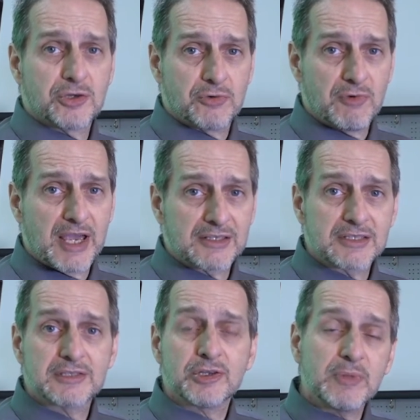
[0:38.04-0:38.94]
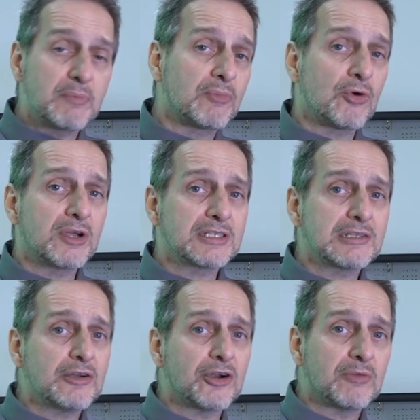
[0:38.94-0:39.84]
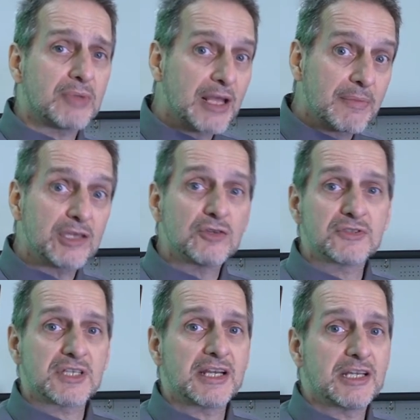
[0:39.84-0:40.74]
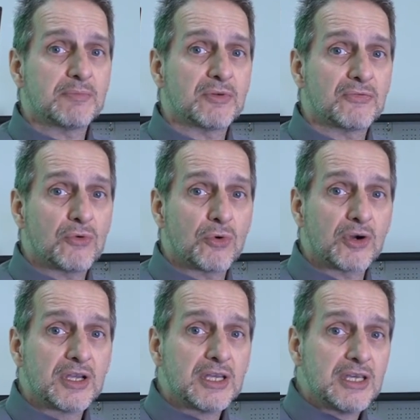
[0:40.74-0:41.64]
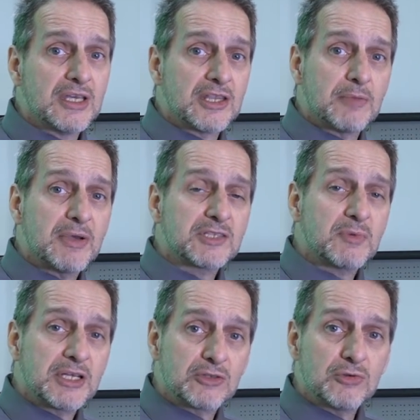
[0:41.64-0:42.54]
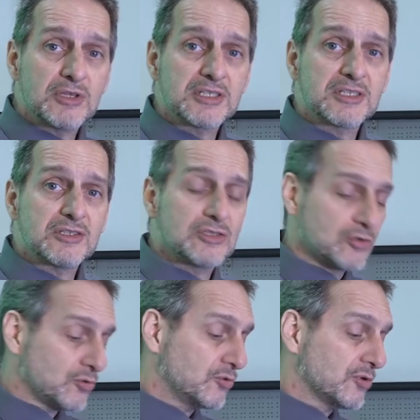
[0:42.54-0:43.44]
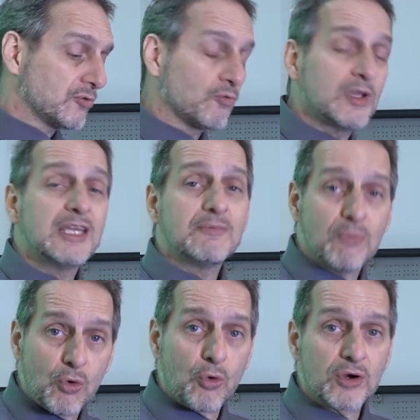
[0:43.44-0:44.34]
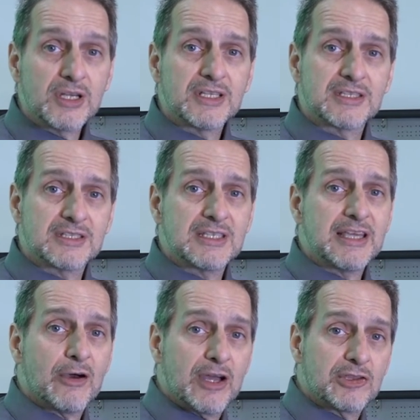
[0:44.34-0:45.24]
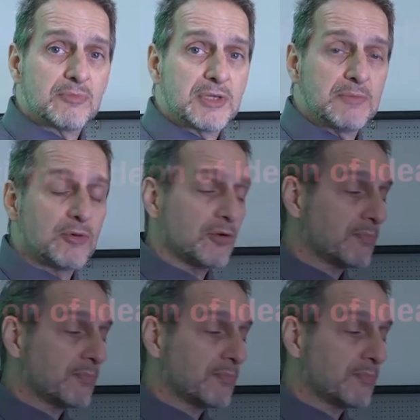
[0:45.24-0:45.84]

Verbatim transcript: correct. It's a little bit boring to learn, but I bet you've studied it before. The best way to do this is to read more to see how other people